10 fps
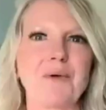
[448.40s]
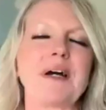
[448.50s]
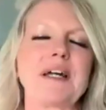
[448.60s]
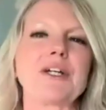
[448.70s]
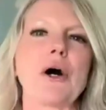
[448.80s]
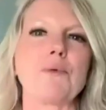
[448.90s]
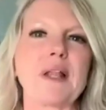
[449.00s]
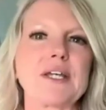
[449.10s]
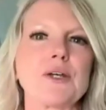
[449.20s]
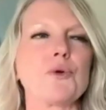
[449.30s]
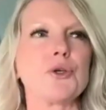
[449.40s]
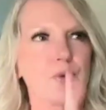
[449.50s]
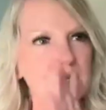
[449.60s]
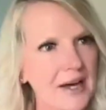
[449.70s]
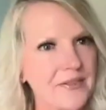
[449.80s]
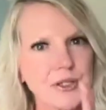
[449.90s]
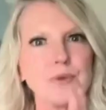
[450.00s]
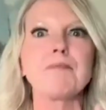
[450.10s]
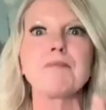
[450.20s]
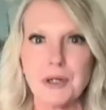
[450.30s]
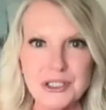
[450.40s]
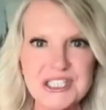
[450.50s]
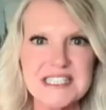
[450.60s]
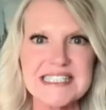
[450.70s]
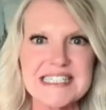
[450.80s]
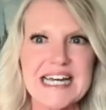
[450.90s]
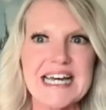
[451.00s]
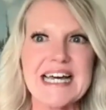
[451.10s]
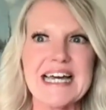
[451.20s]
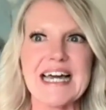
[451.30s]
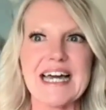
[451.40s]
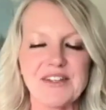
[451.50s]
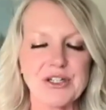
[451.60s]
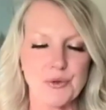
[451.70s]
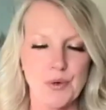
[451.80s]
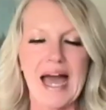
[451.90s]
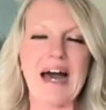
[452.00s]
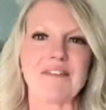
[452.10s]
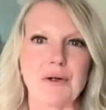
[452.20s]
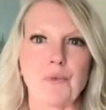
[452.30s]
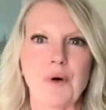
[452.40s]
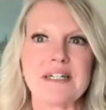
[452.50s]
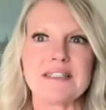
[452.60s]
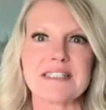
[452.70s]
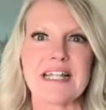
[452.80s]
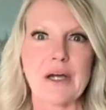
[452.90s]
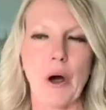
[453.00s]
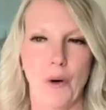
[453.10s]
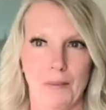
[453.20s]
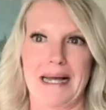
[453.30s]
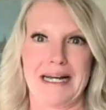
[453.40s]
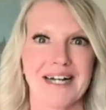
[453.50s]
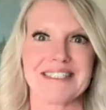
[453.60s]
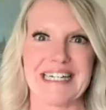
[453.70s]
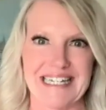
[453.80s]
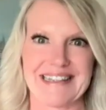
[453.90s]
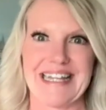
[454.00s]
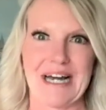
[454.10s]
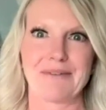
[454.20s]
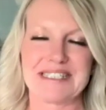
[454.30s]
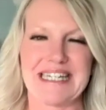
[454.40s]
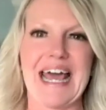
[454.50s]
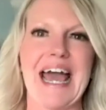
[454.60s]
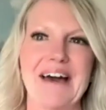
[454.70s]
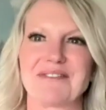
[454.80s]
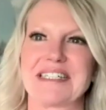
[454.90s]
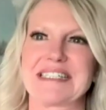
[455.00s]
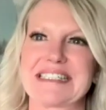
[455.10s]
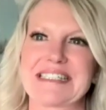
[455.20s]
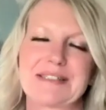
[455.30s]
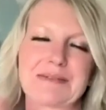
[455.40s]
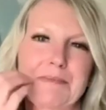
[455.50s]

it what you know, like you got that you purchased and then you have it. What is like, oh my gosh, I didn't think I was gonna have this.